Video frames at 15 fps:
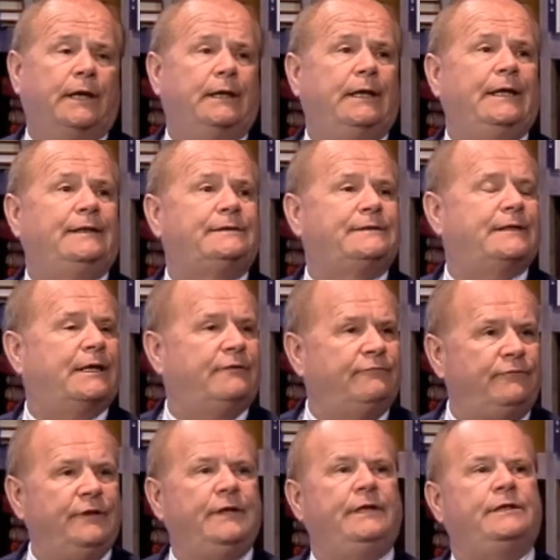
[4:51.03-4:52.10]
It's the
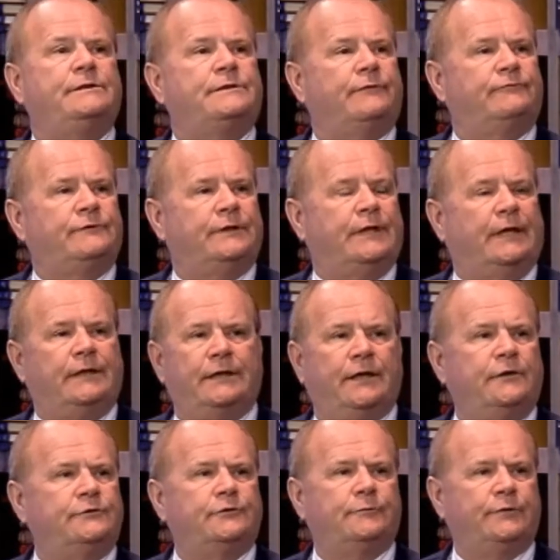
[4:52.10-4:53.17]
convenience of today. The
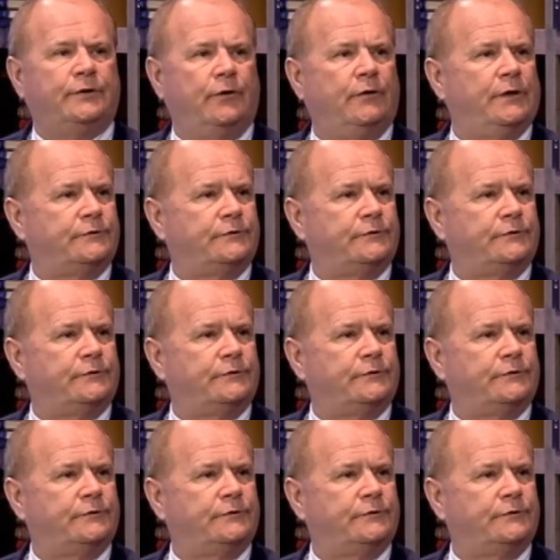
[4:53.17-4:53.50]
LCBO